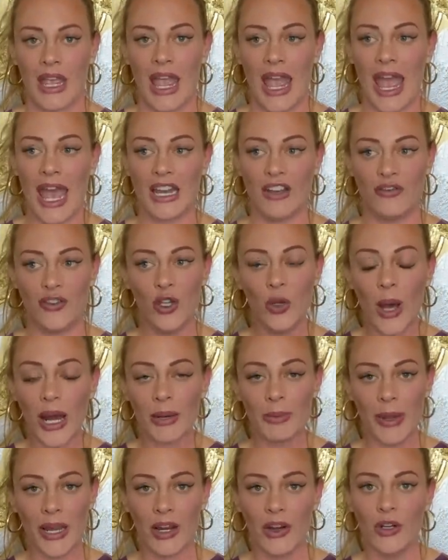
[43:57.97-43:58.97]
And if you had a
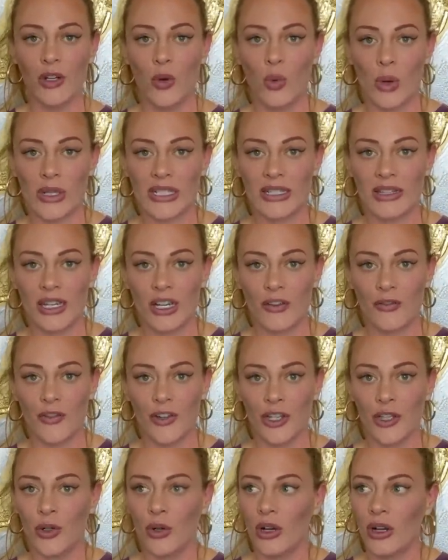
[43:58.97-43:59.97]
parent who wasn't there for
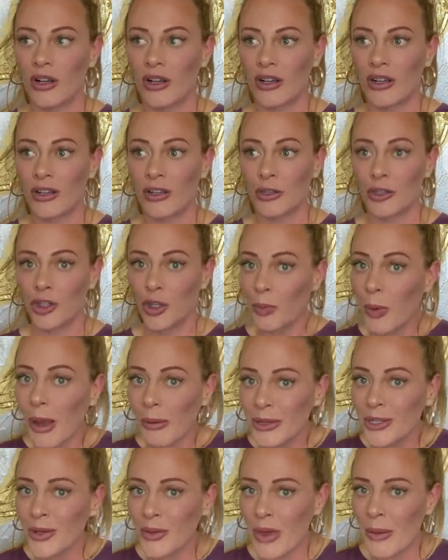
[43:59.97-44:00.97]
you, you
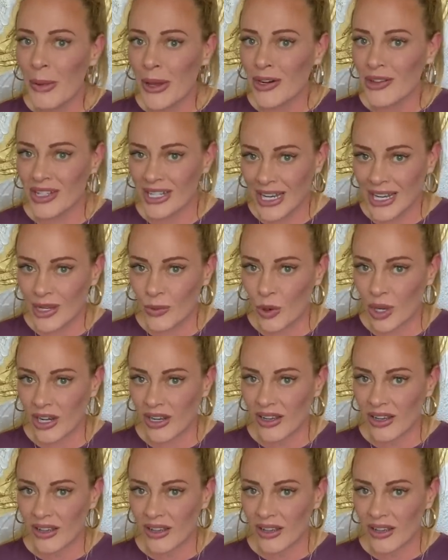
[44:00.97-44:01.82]
probably know that better than anyone.